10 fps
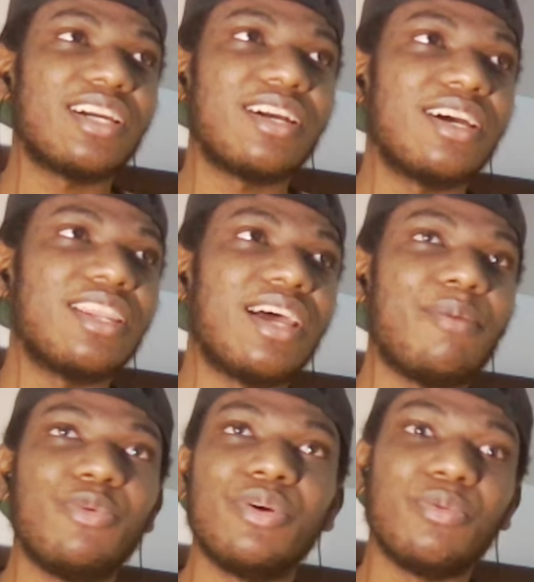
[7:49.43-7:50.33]

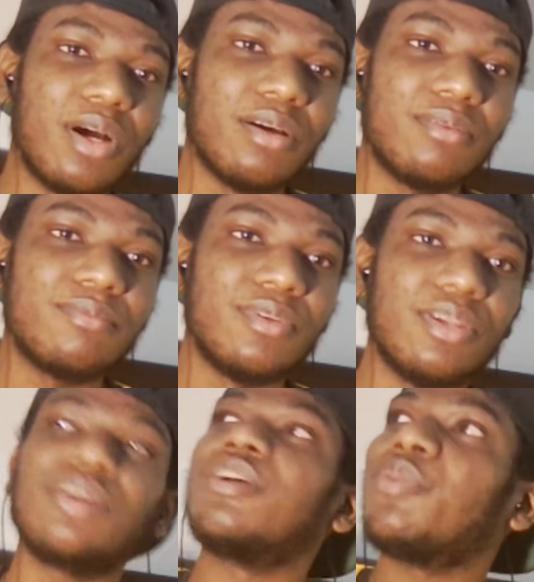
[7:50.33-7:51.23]
collaborate what the
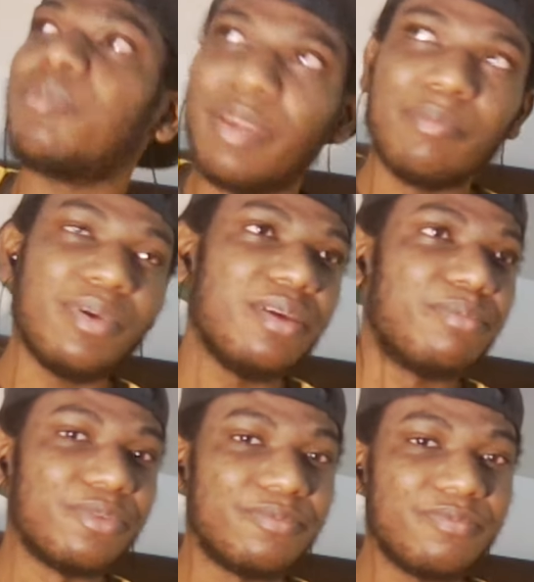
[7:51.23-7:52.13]
Caribbean
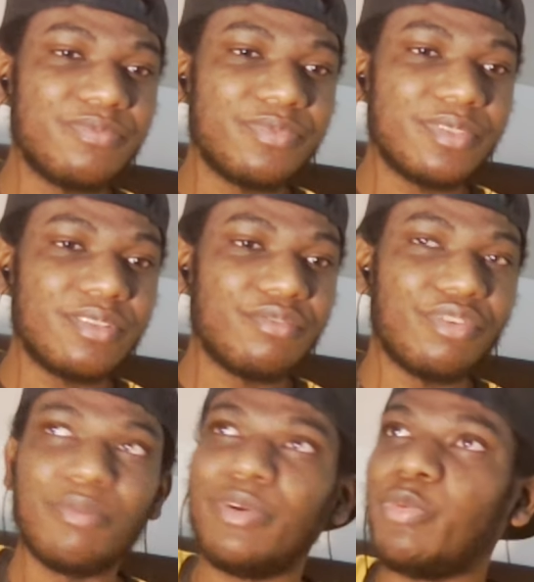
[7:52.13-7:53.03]
people
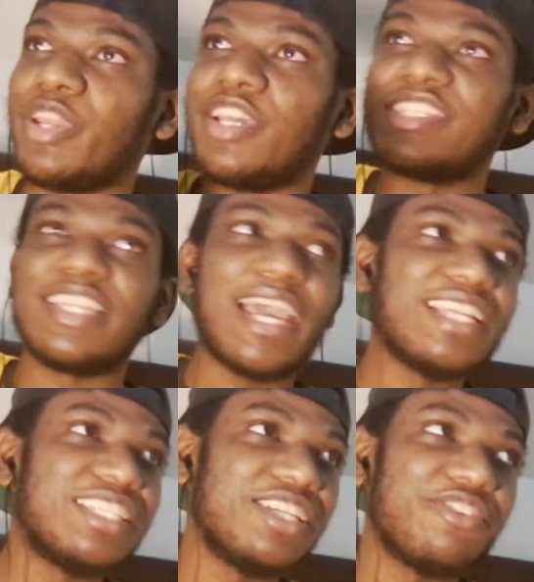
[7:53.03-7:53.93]
from whether it's
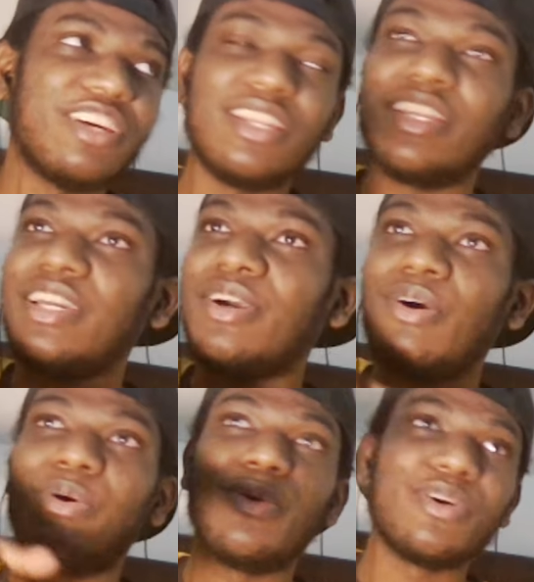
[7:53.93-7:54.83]
Nigerian
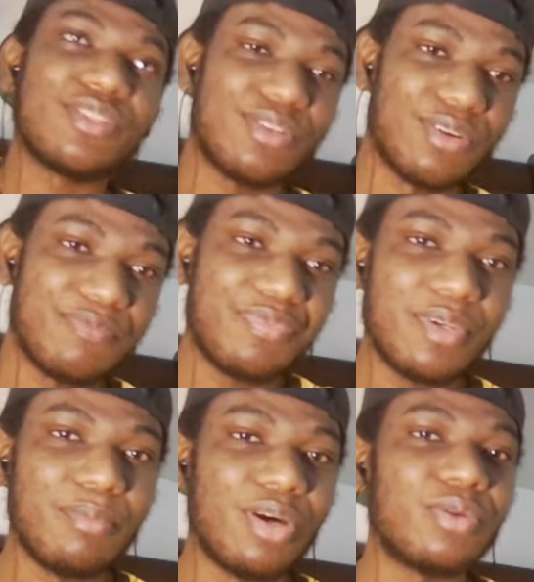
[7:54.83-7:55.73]
or so
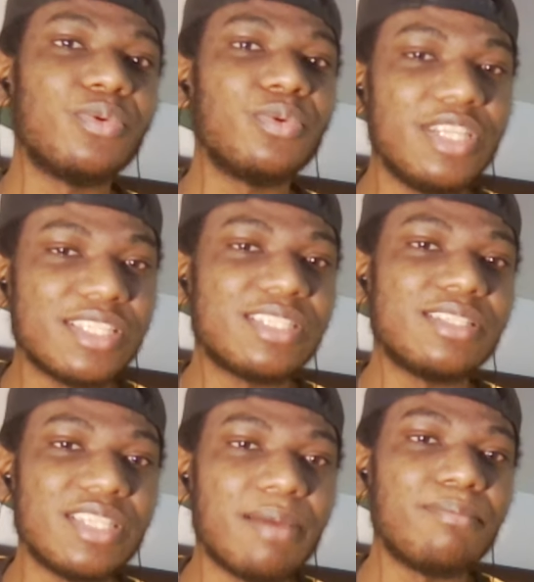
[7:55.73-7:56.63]
but who you see
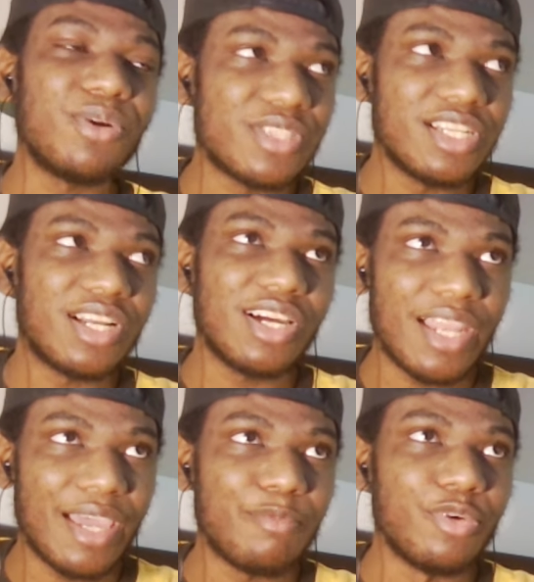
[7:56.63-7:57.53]
the most you
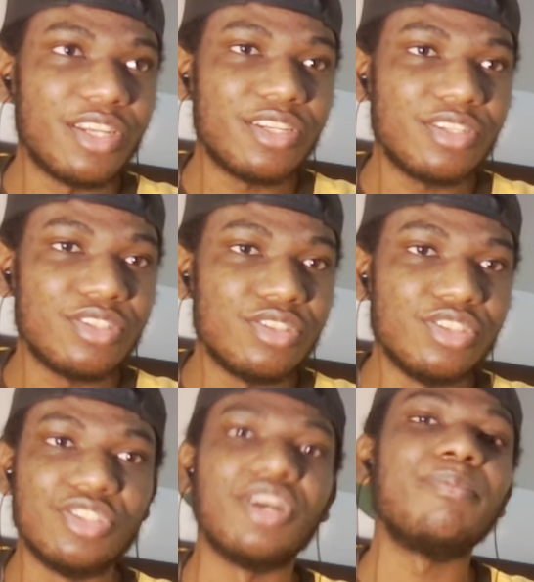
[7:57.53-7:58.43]
collab with?
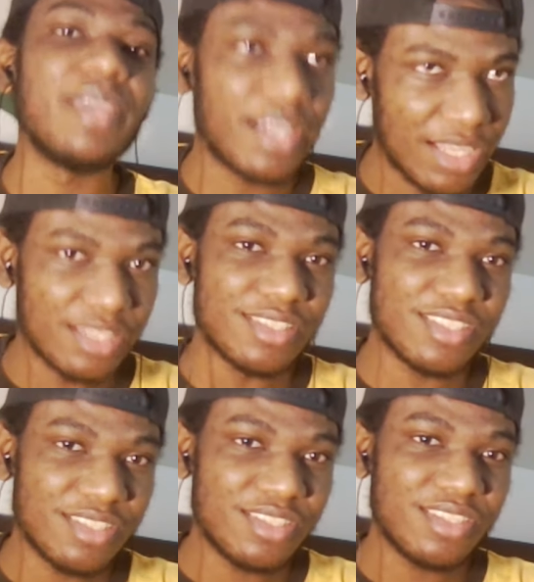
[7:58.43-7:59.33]

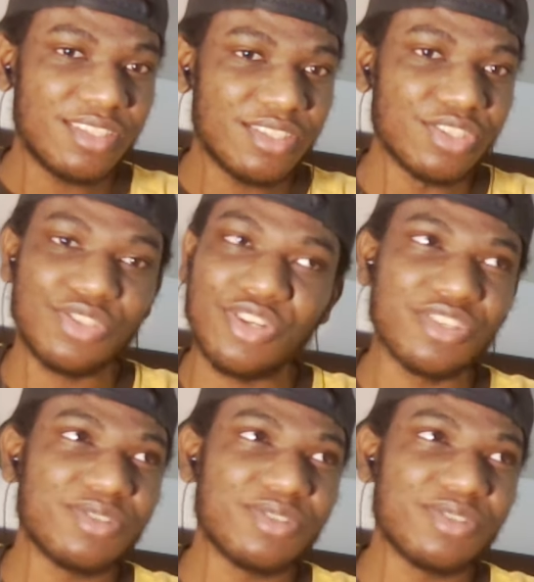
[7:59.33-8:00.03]
Jamaicans. So trust